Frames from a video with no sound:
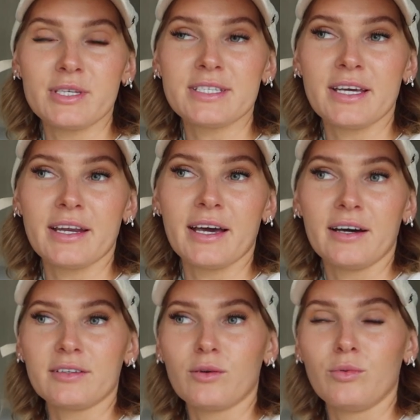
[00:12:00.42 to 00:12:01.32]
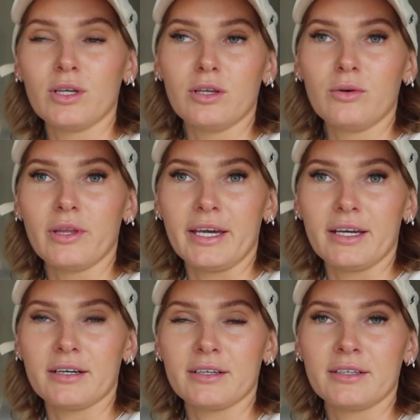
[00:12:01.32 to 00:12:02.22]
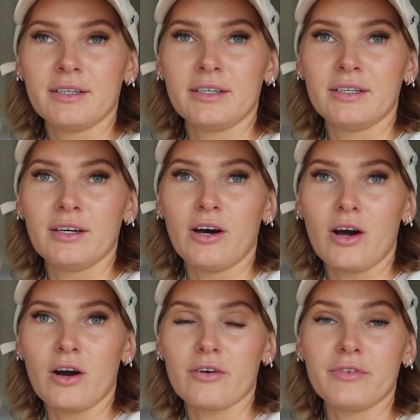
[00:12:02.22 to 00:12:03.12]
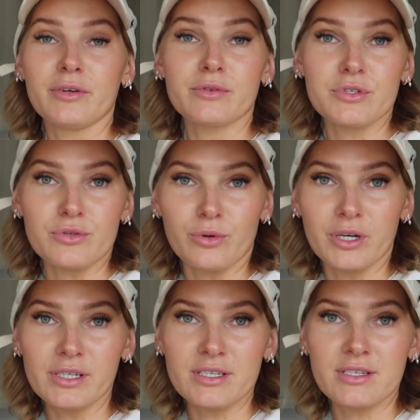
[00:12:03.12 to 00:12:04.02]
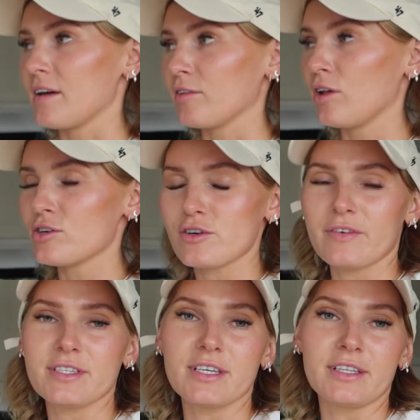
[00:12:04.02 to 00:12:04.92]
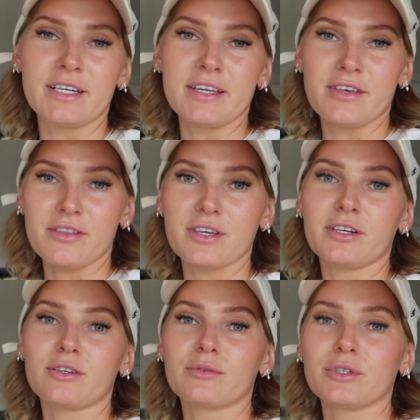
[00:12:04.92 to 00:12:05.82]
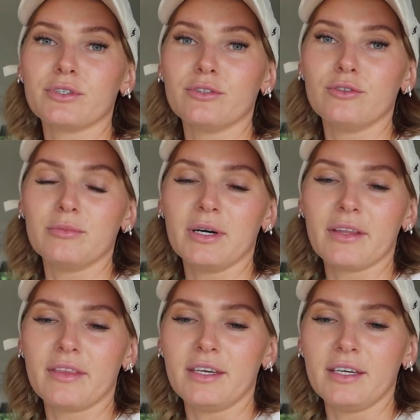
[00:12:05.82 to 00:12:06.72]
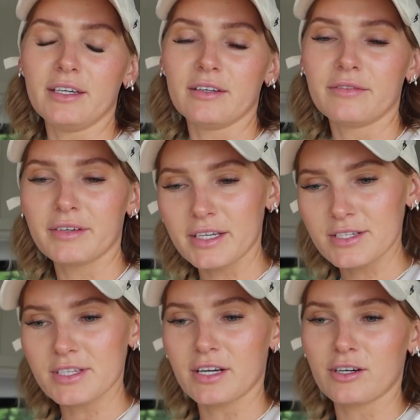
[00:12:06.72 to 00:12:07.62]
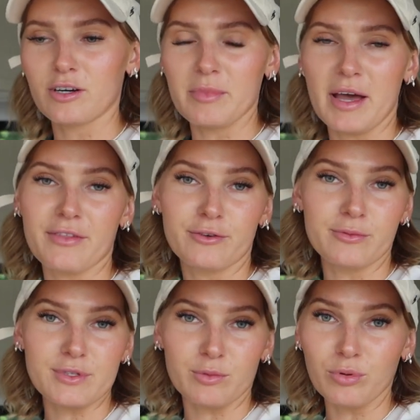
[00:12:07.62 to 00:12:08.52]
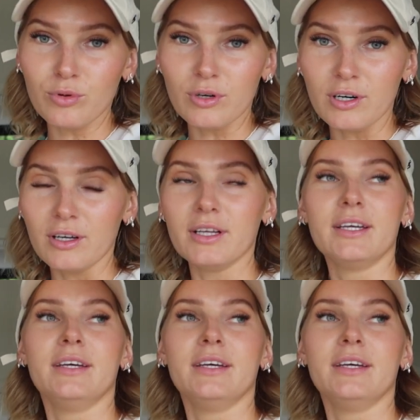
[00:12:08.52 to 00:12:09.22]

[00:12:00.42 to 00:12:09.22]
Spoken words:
we stayed at Willow Lake RV Resort. They have a laundry facility, the theater room, the fitness center, bathrooms, the pool.